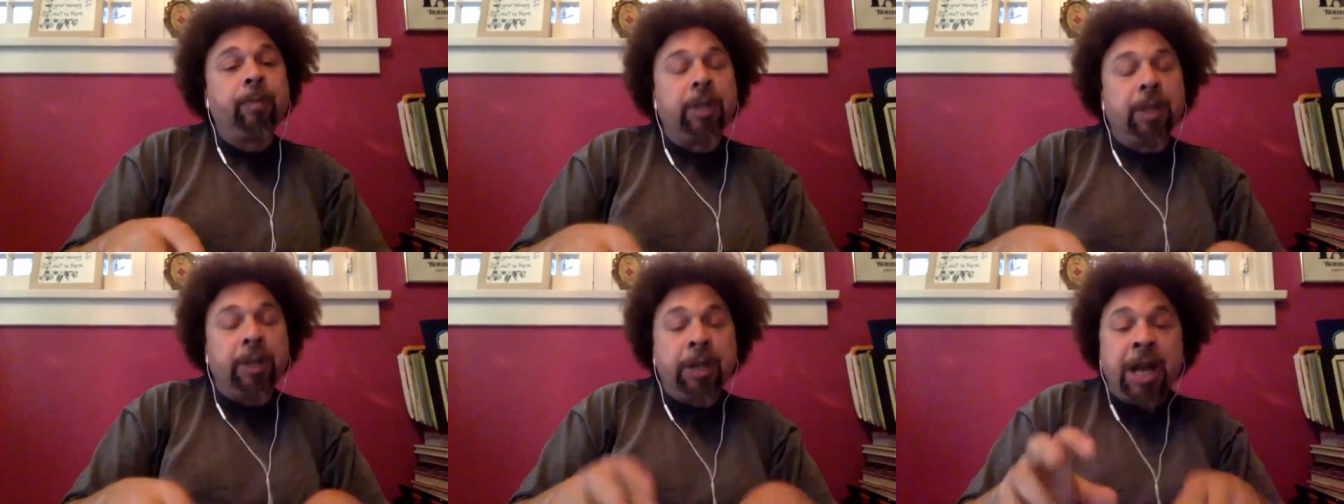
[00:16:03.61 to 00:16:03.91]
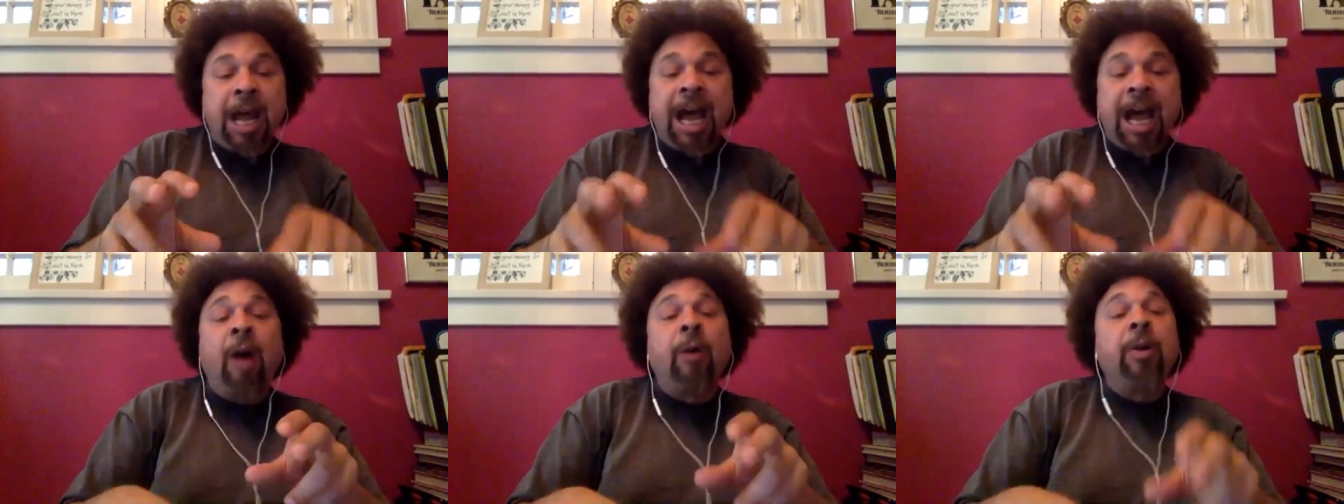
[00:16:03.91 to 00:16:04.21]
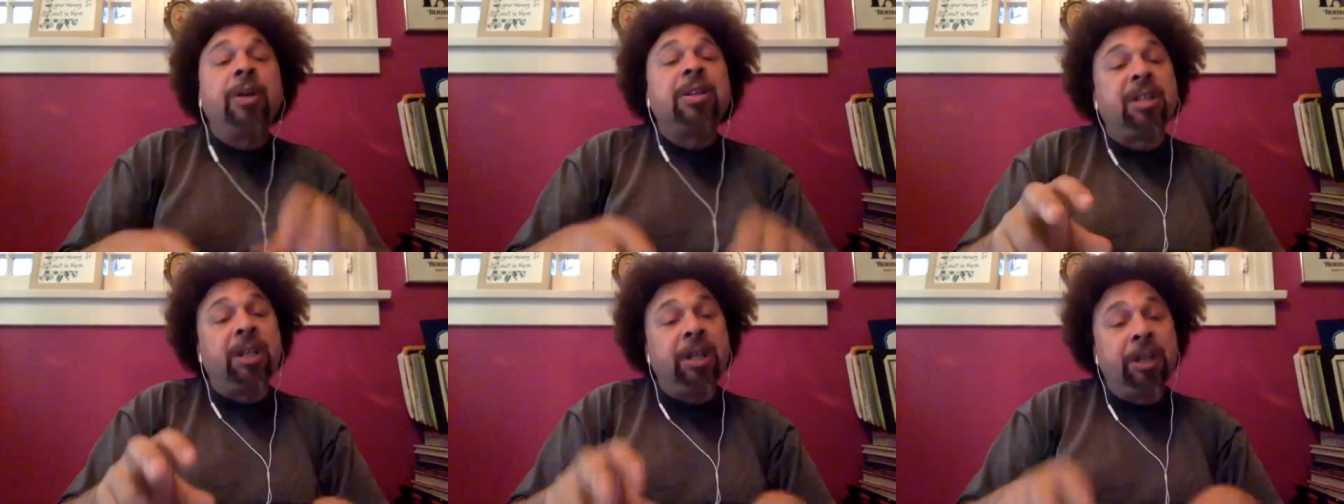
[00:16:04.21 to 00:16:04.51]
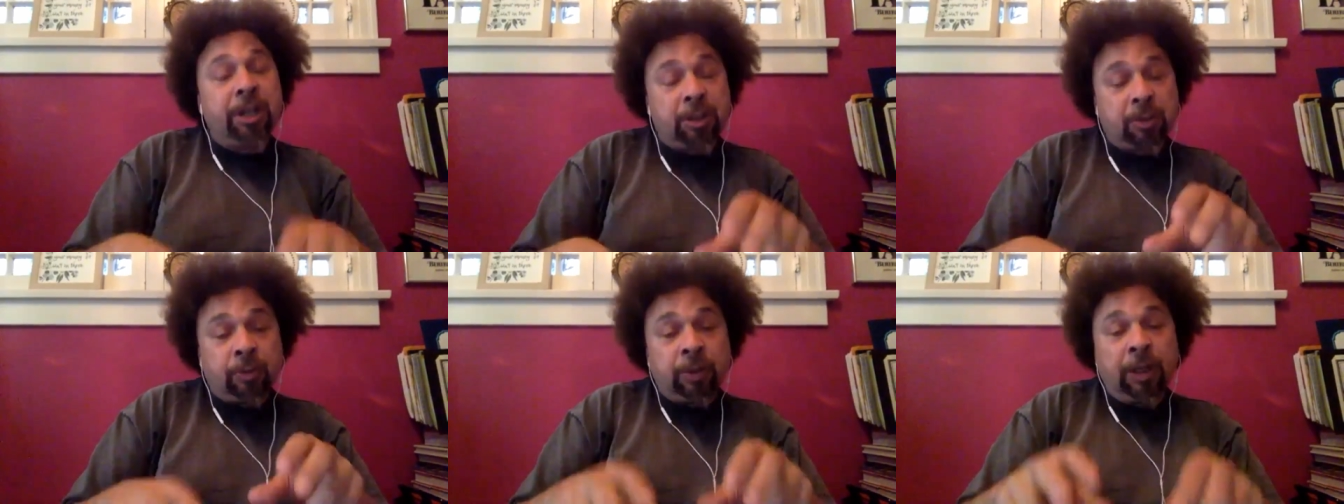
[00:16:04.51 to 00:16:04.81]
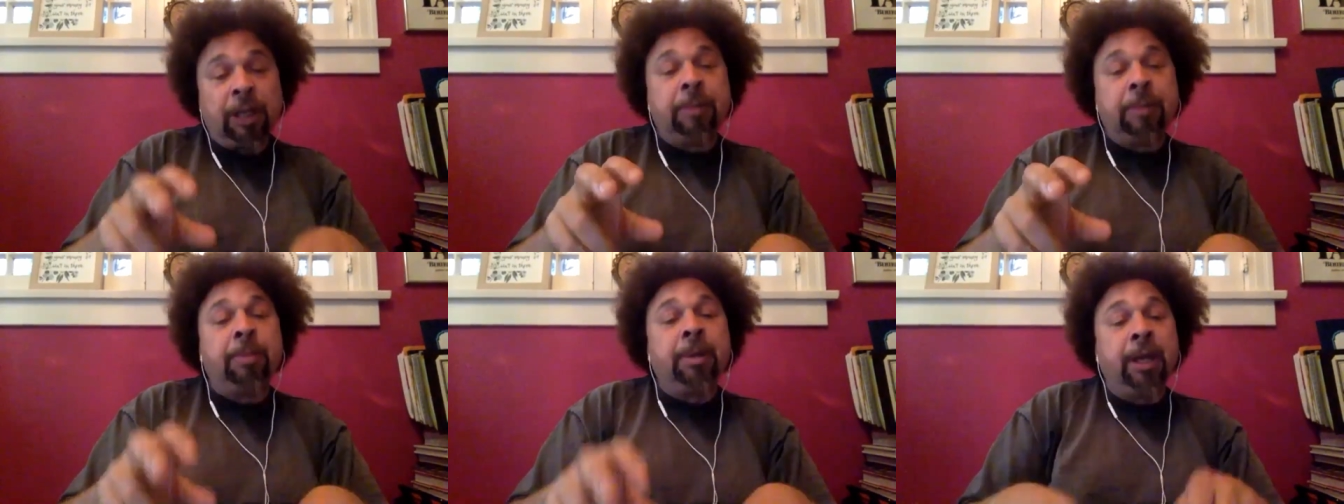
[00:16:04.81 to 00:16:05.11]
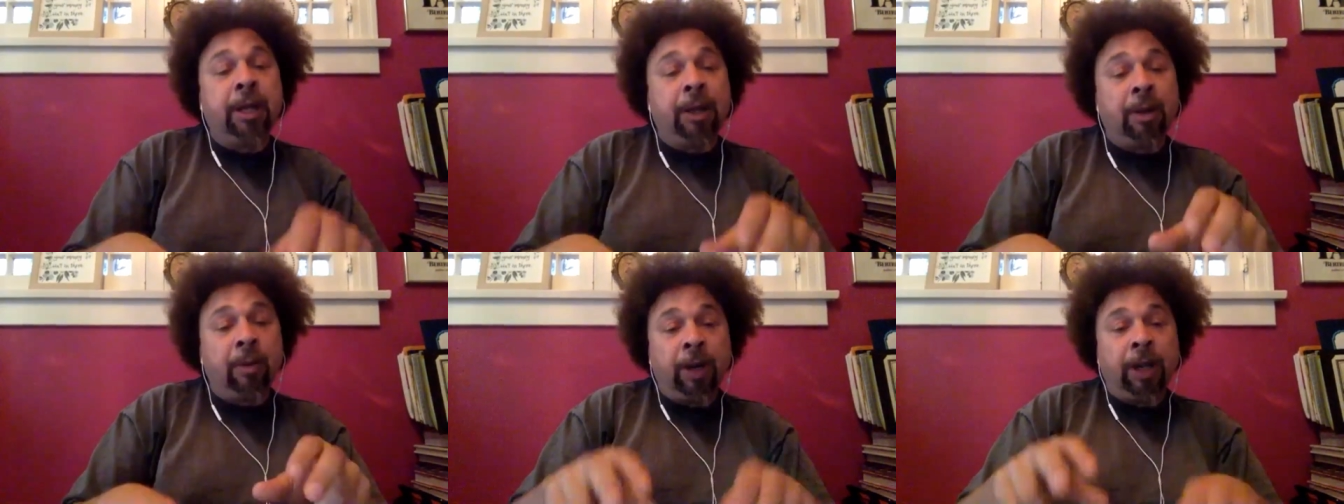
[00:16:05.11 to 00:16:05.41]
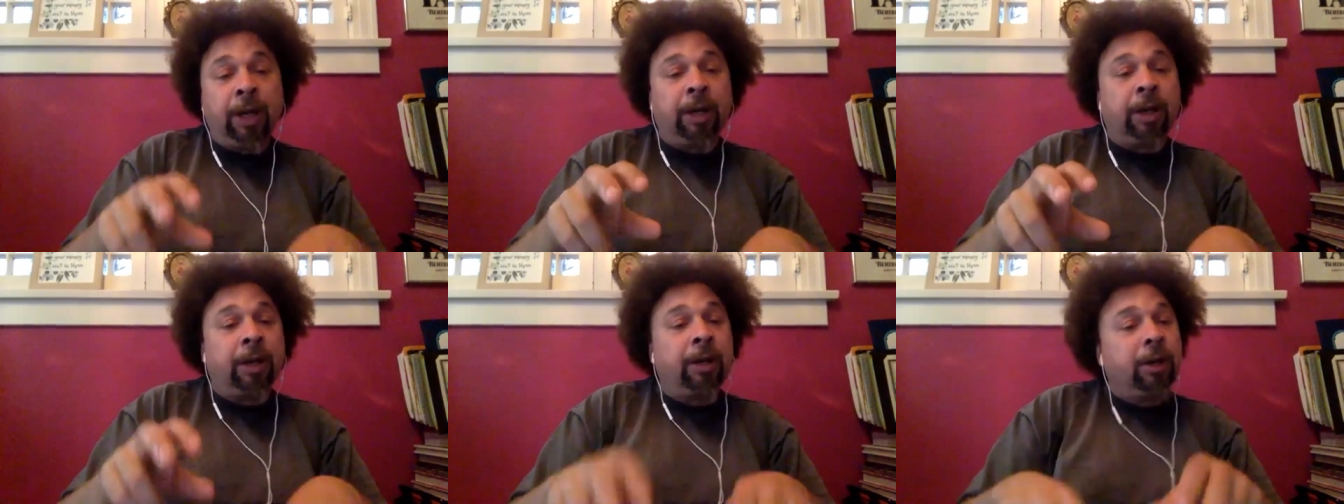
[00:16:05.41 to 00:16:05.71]
Now the scene is really being
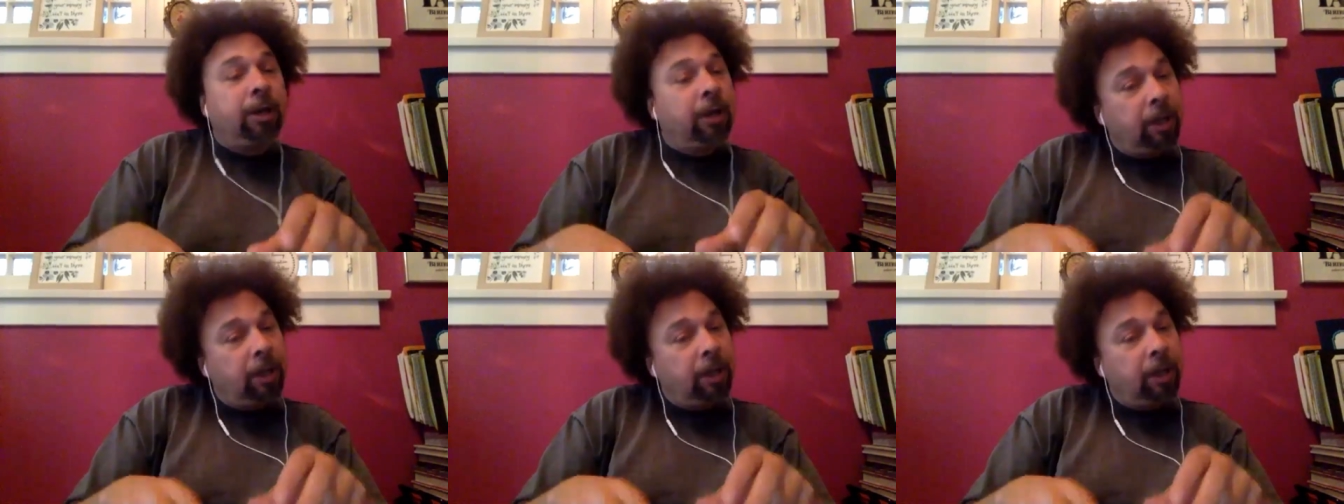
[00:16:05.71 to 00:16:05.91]
written.